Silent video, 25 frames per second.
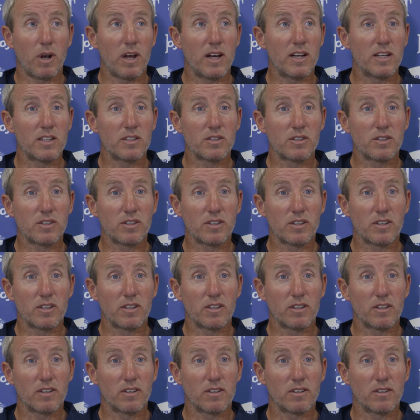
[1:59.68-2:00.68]
players,
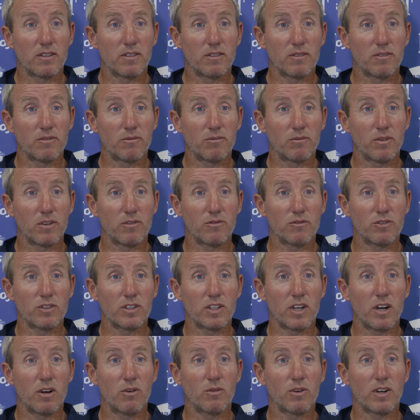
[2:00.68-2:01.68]
whether we're
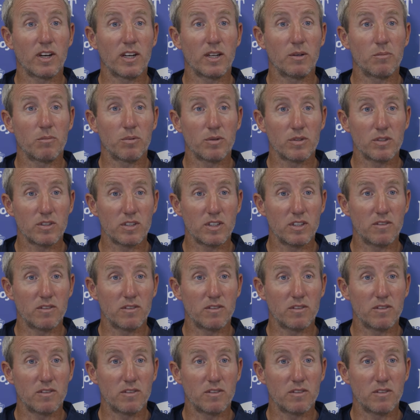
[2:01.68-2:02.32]
goalkeepers,